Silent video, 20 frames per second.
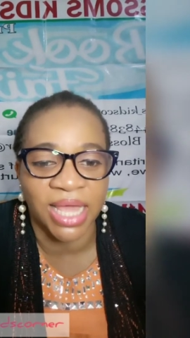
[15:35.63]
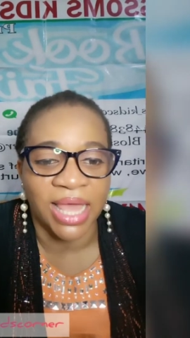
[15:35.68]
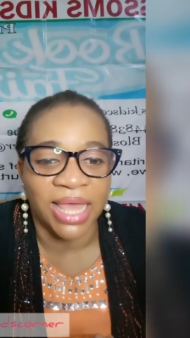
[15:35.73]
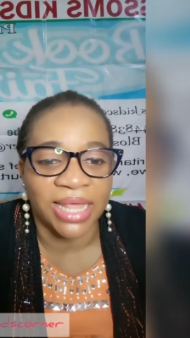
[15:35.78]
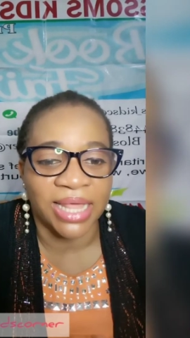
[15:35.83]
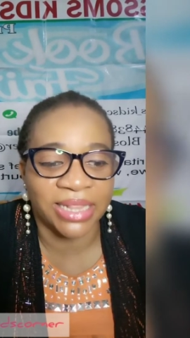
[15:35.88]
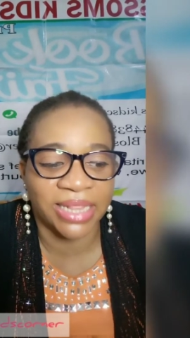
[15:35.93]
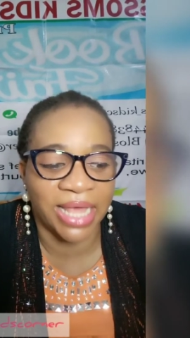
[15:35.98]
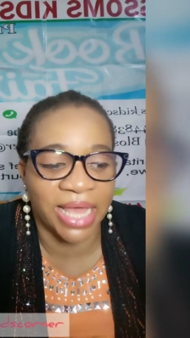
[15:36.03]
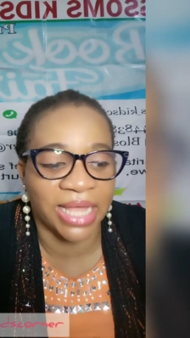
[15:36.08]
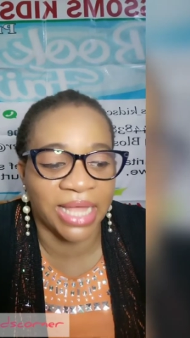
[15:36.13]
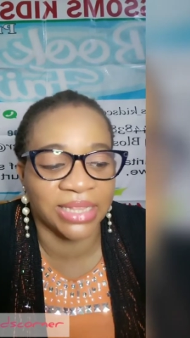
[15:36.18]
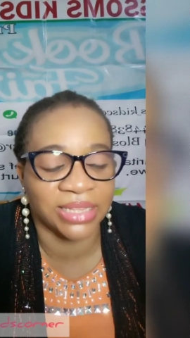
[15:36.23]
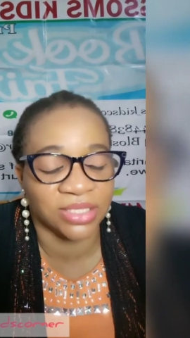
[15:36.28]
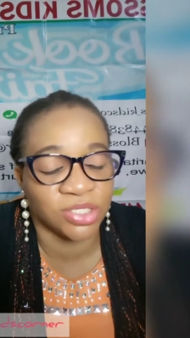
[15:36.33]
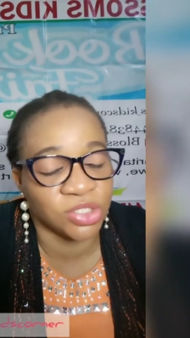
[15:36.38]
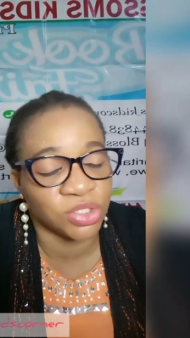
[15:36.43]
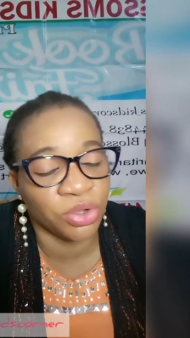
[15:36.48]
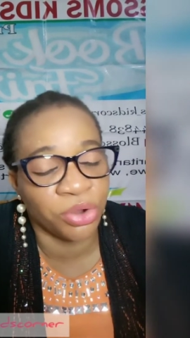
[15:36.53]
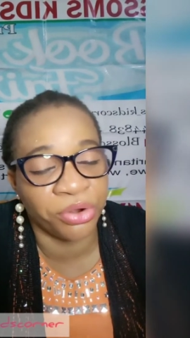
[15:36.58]
that the
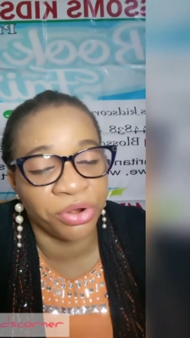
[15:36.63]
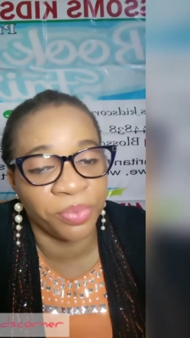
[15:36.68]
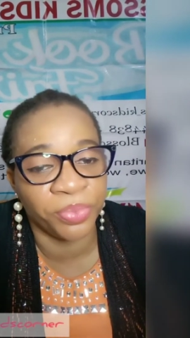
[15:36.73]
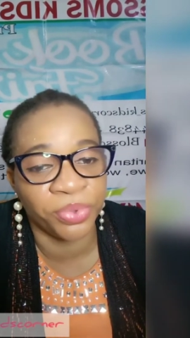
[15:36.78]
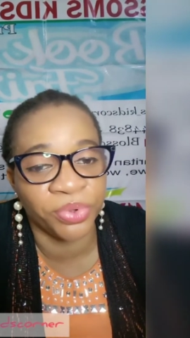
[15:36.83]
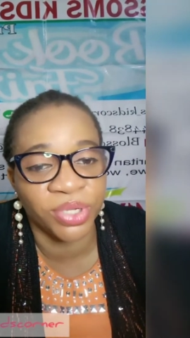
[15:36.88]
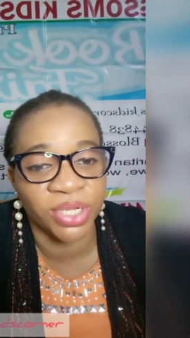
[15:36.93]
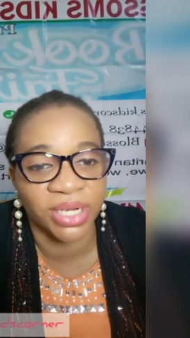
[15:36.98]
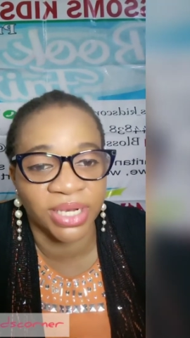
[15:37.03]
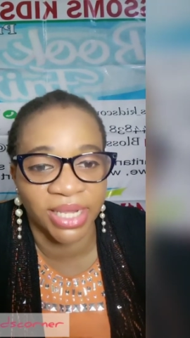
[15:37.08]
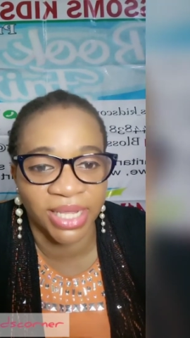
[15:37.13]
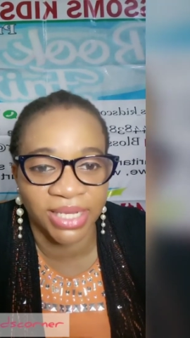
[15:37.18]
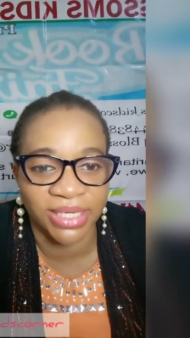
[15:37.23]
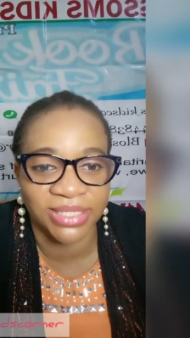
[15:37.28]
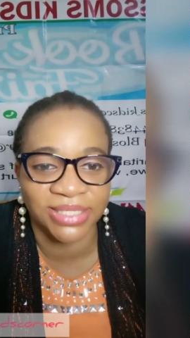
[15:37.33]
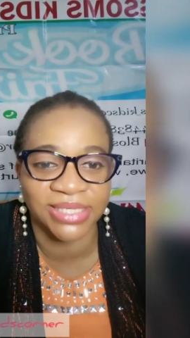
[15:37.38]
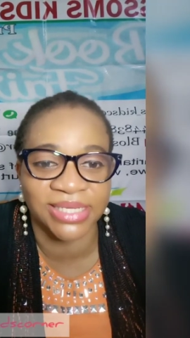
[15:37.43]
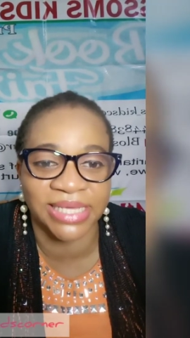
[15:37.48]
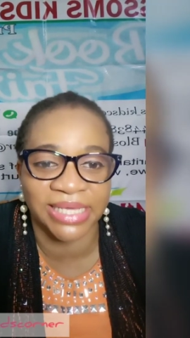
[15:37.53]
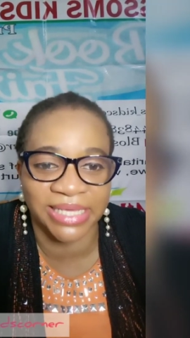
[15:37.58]
Storybook
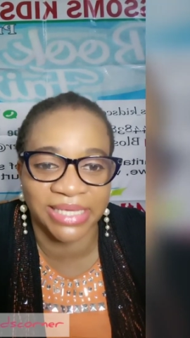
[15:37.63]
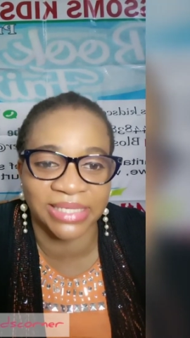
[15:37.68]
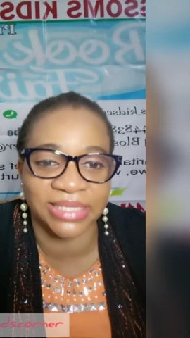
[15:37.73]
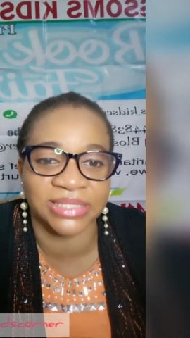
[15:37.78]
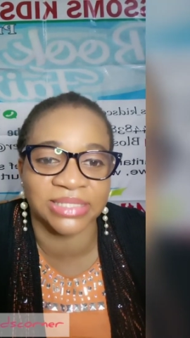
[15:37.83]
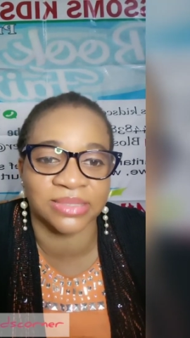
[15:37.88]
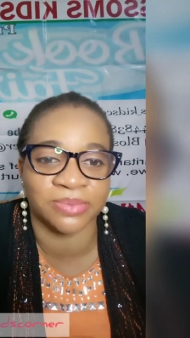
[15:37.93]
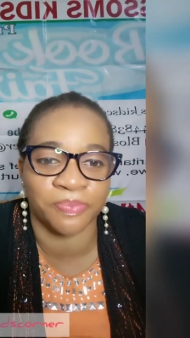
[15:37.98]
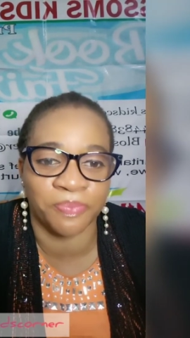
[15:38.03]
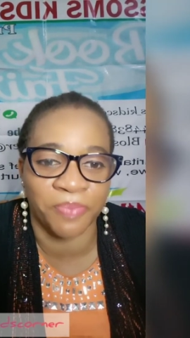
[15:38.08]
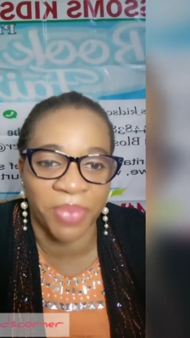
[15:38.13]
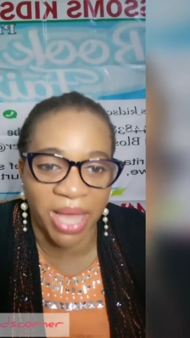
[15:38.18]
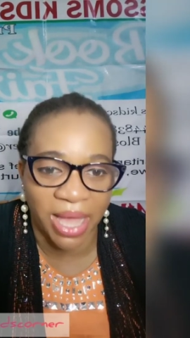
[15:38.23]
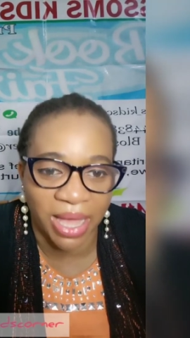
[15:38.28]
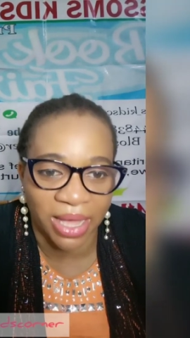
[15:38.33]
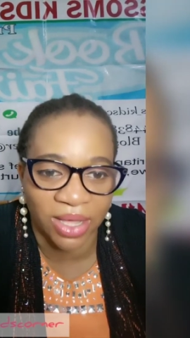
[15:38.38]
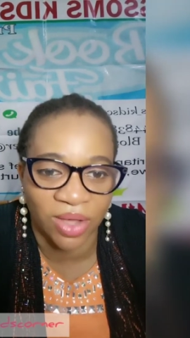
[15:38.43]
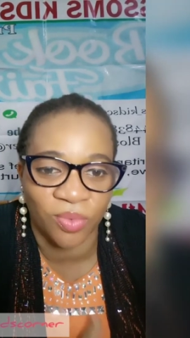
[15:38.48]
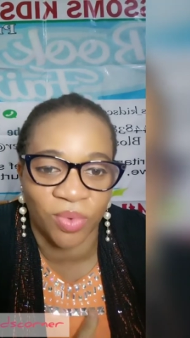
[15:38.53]
Lady is back.